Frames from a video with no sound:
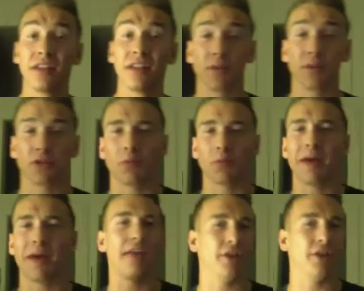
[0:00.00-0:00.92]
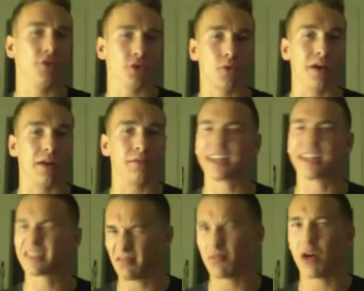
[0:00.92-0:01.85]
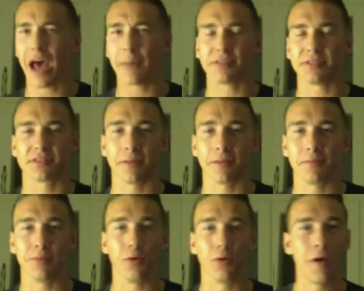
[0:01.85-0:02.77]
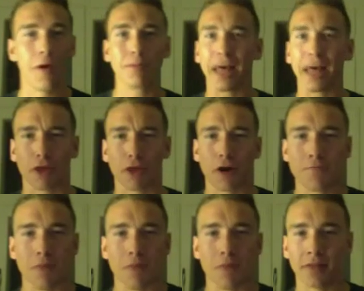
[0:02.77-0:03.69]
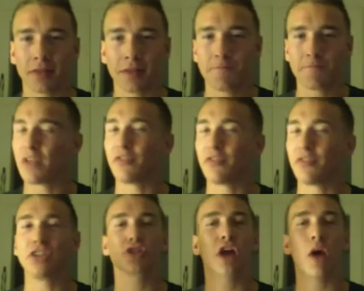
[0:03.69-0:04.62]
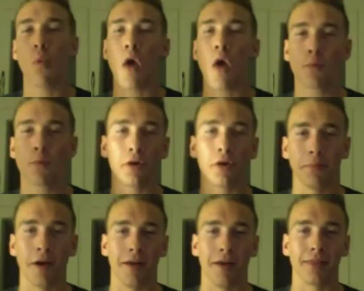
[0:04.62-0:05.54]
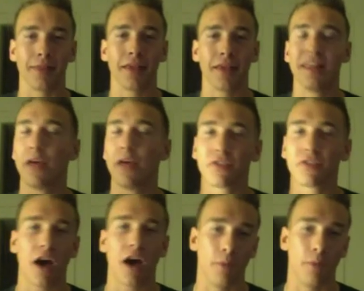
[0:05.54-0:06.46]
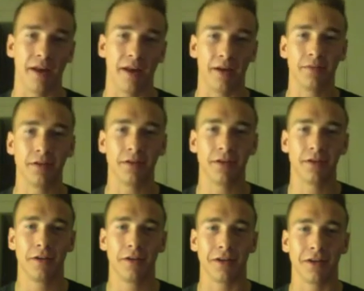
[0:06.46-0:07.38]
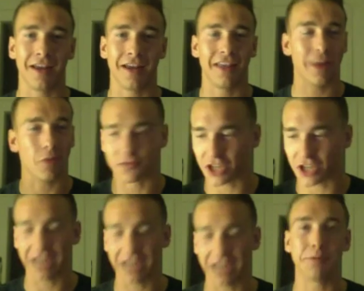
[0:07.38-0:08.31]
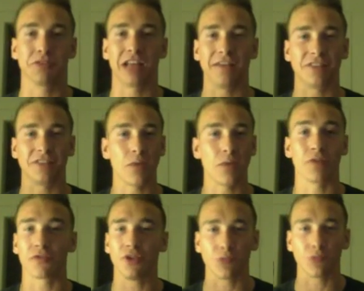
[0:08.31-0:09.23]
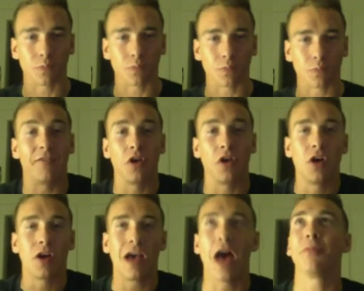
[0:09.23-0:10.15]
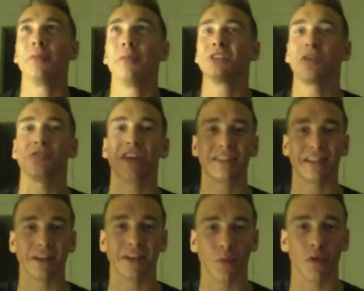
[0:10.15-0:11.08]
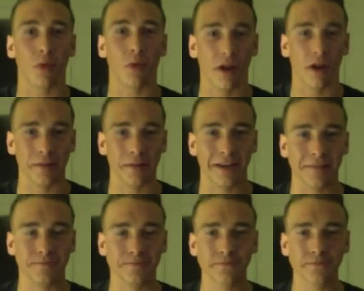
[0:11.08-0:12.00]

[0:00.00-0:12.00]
next month will be bad, and then you'll quit. That's what happens to some people. But that third month, if they had just gone 1 more month, they would have caught momentum, right? And they would have changed people's lives, and they would have kind of helped themselves get to where they wanted to be.